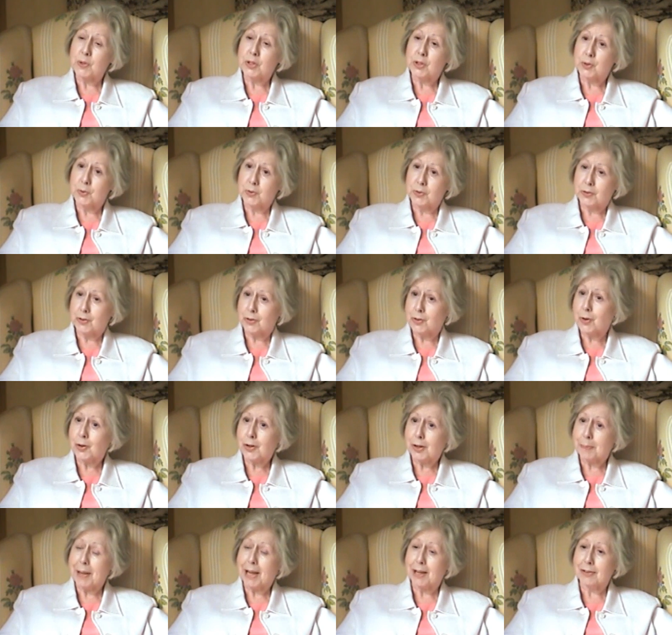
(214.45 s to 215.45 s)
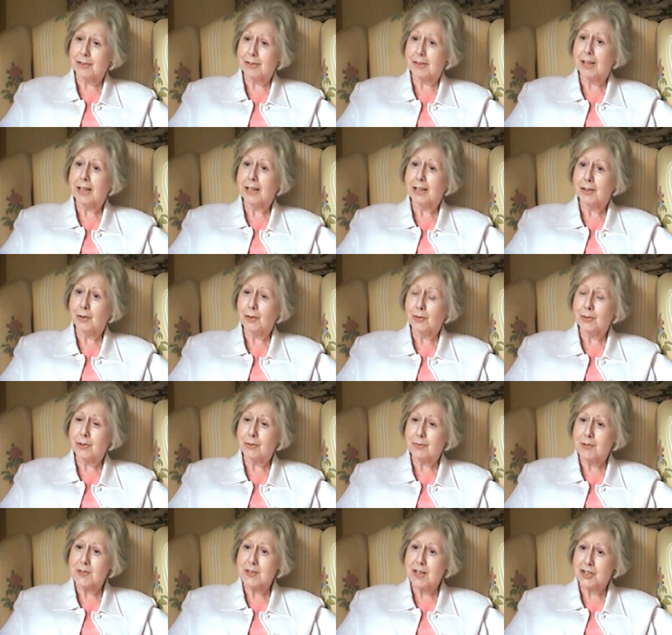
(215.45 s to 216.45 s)
We do talk about
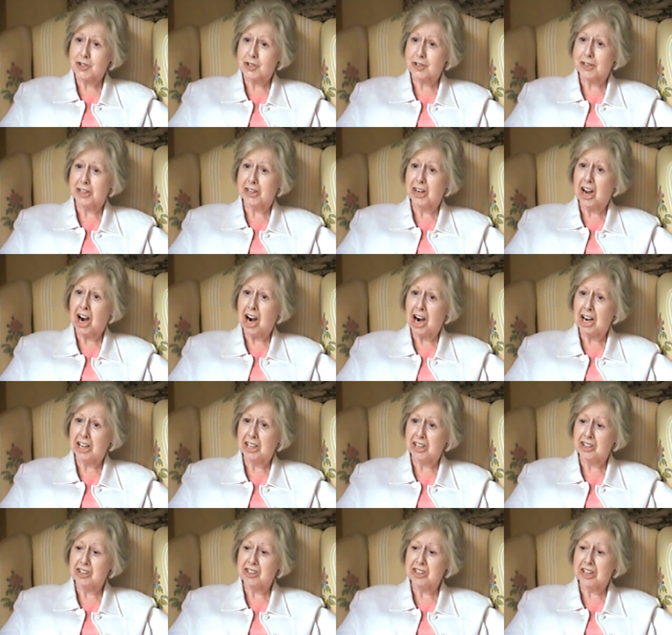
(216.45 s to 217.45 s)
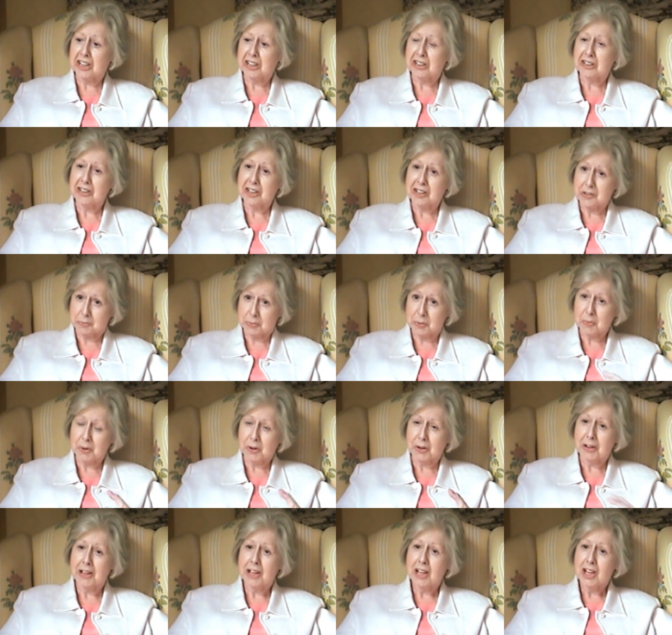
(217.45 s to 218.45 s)
the recession in Ireland, and as we
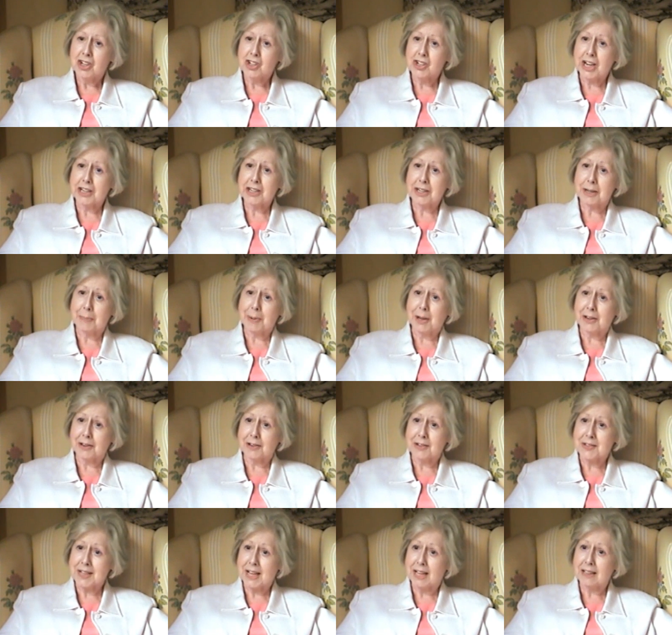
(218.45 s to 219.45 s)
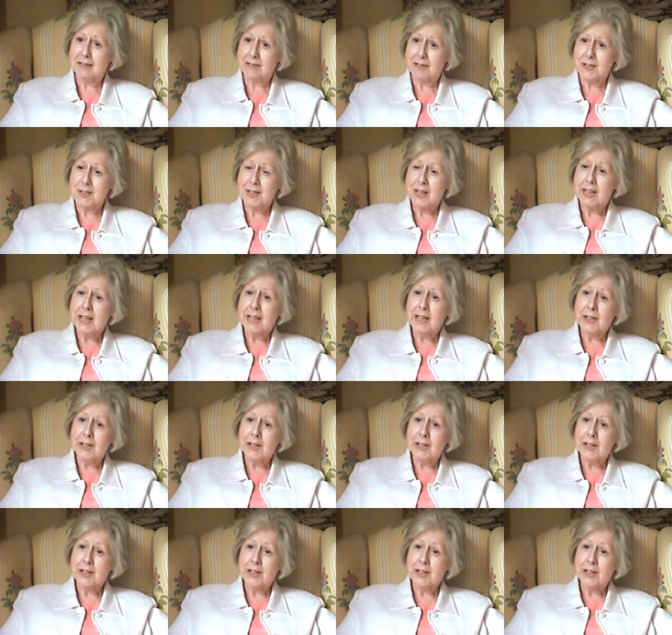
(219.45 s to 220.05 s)
were chatting about ourselves,